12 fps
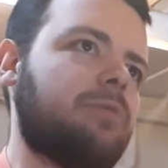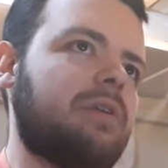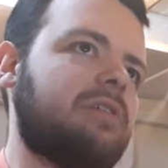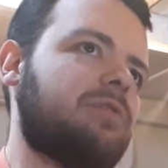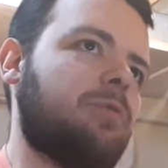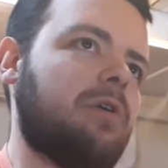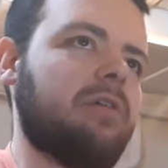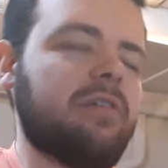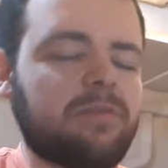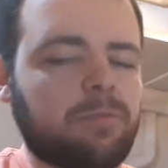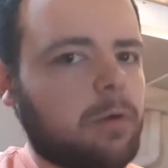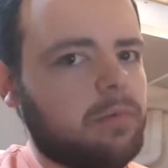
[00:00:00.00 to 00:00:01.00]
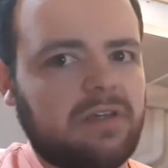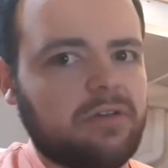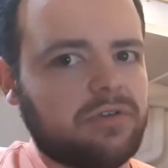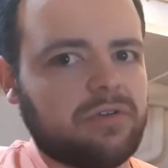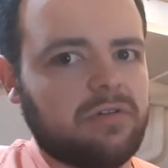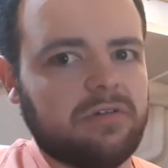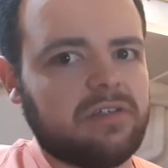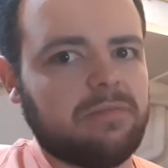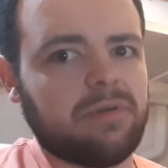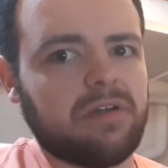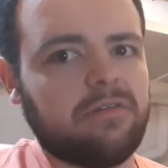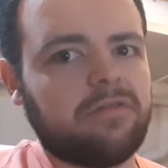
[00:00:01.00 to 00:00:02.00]
when I squat, it's probably because you're not
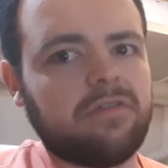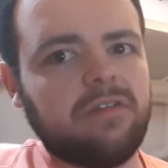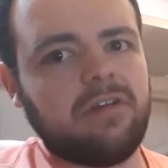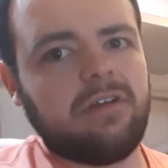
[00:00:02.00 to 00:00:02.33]
deep enough,